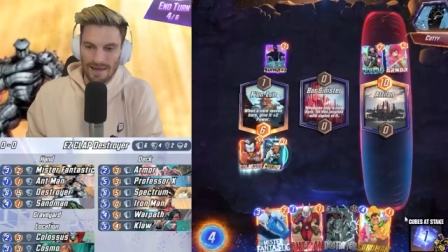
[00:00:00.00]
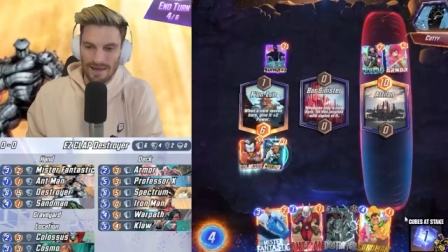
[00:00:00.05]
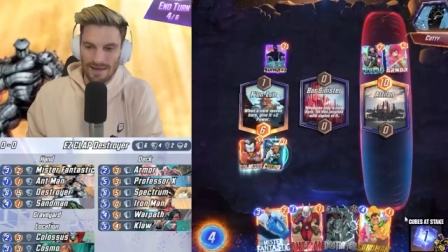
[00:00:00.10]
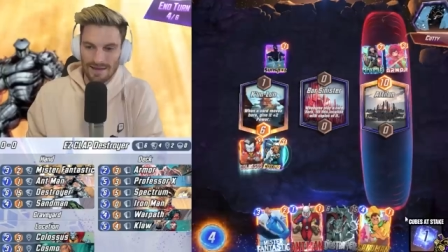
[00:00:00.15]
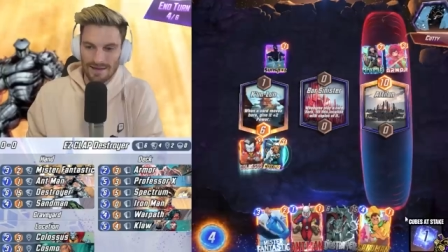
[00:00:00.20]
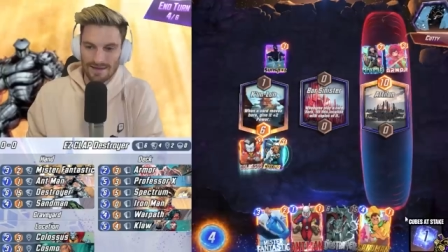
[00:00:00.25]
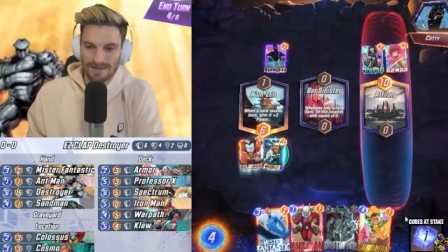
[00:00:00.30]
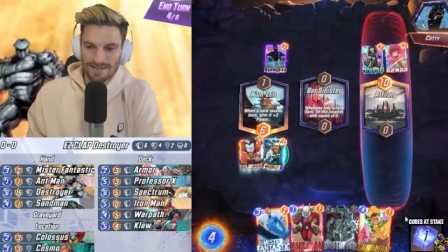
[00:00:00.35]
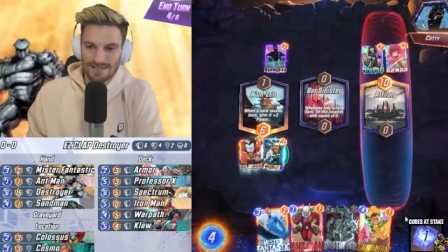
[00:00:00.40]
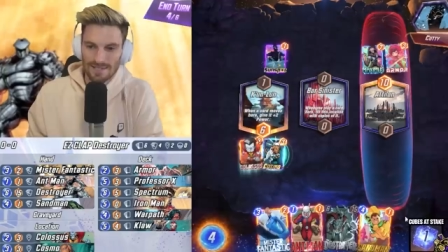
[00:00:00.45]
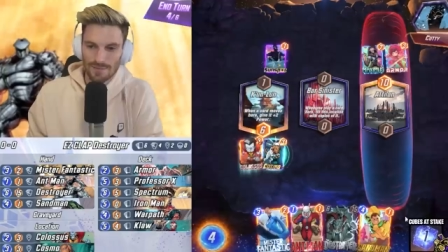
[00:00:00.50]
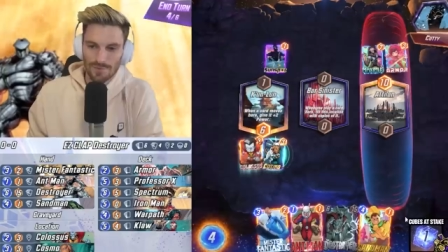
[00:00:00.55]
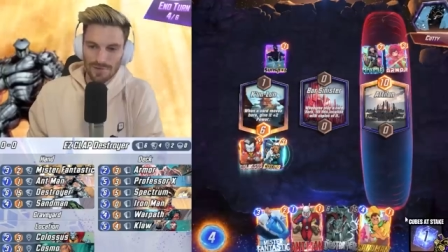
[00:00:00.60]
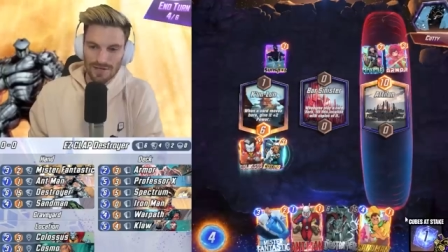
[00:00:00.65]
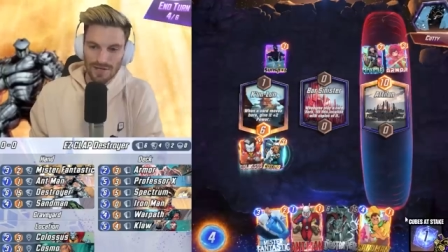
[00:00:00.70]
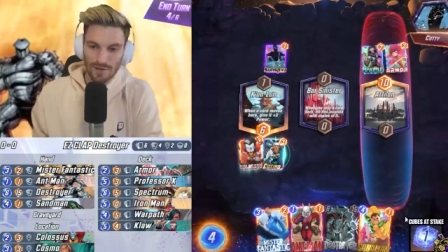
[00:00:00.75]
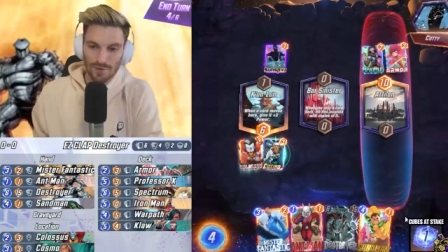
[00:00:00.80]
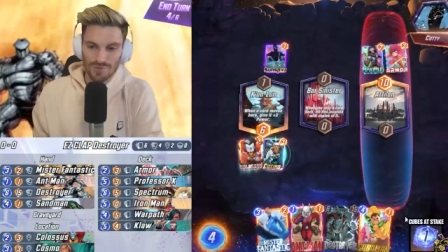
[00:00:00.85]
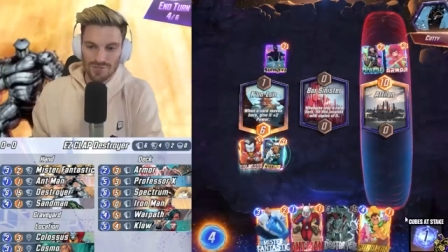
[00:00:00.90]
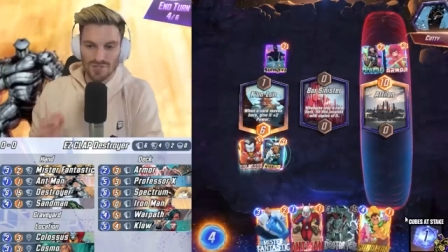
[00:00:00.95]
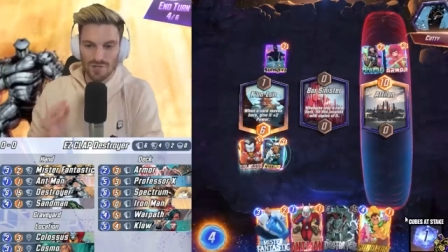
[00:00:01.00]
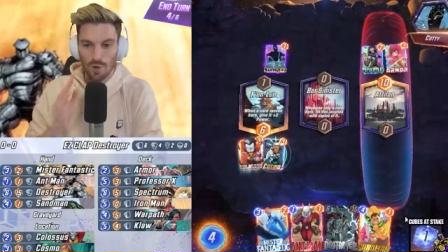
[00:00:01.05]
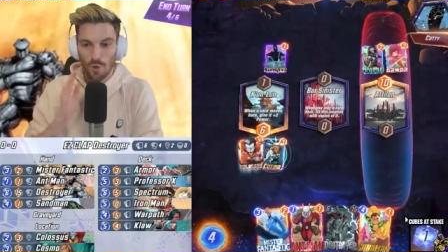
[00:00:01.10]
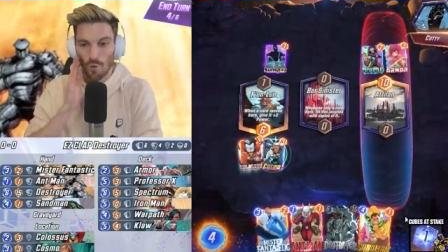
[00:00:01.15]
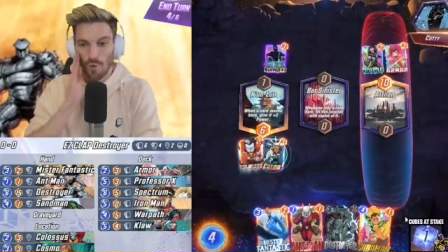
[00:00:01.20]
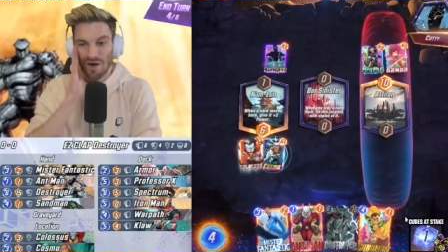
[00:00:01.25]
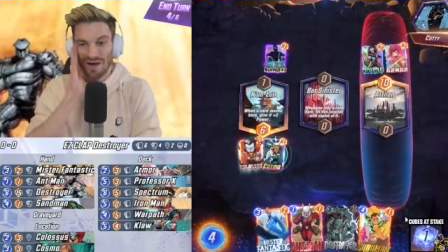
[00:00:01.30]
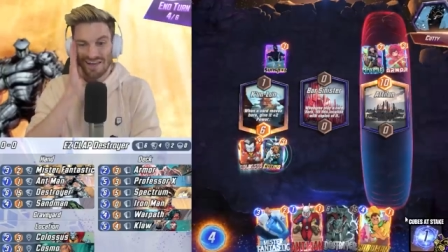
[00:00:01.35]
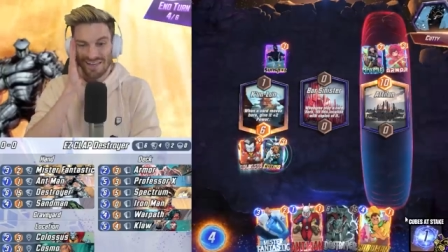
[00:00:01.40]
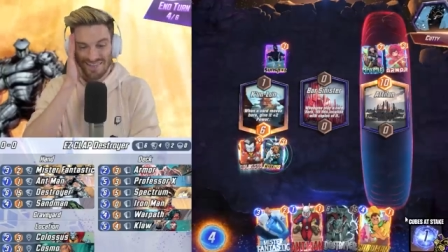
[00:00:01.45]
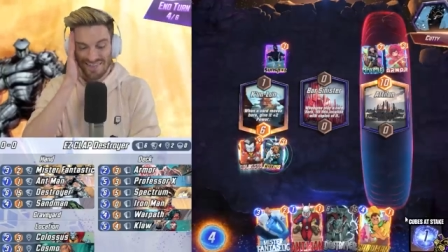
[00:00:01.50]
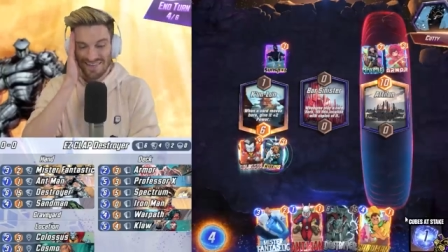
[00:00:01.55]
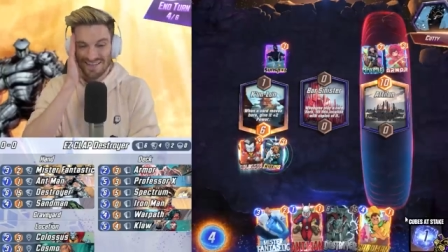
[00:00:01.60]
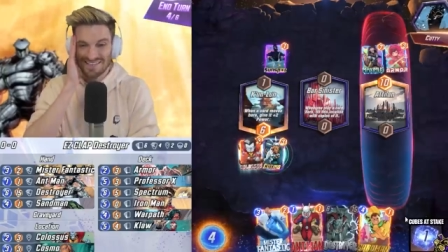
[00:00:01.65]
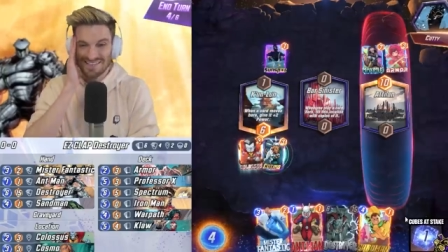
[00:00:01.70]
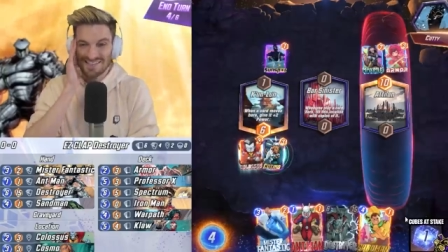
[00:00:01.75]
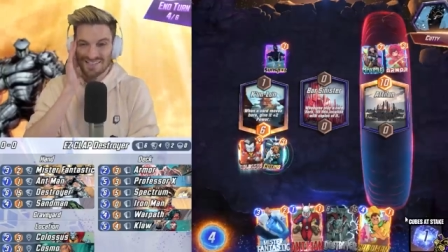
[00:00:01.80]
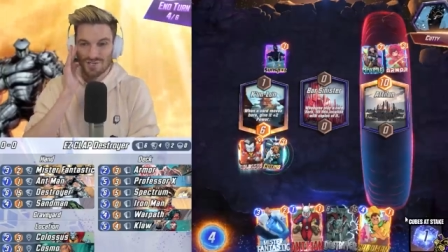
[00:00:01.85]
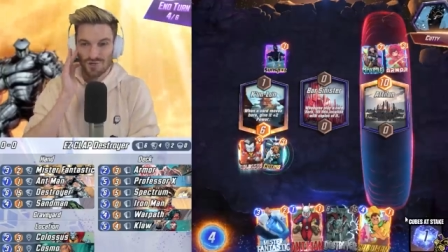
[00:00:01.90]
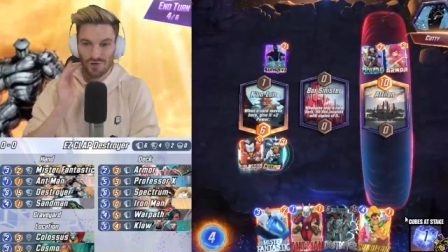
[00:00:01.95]
And here we go. So
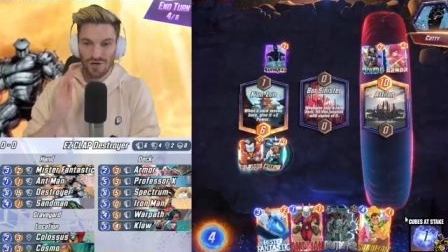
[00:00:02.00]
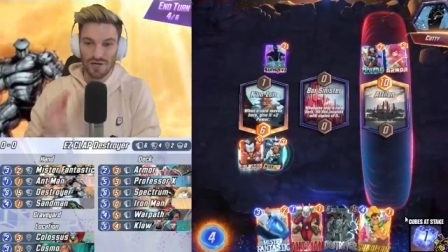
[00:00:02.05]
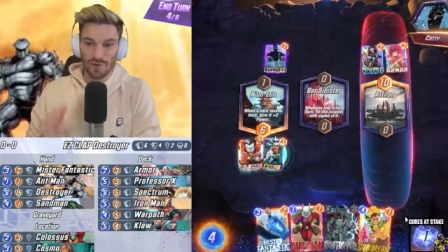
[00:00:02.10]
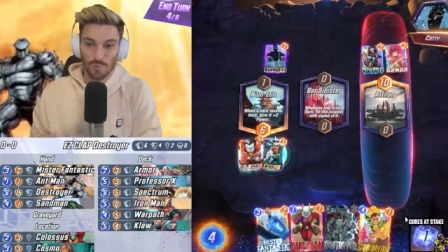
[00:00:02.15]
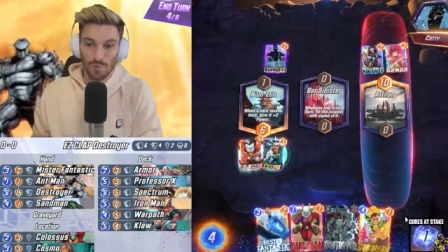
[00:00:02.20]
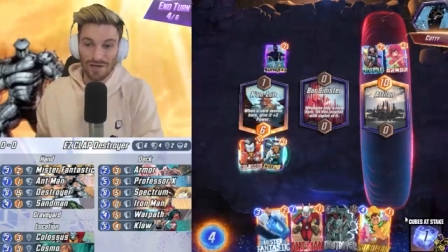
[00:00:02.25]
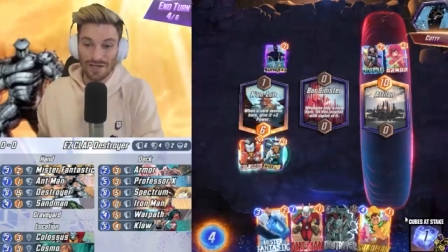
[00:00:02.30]
this is great.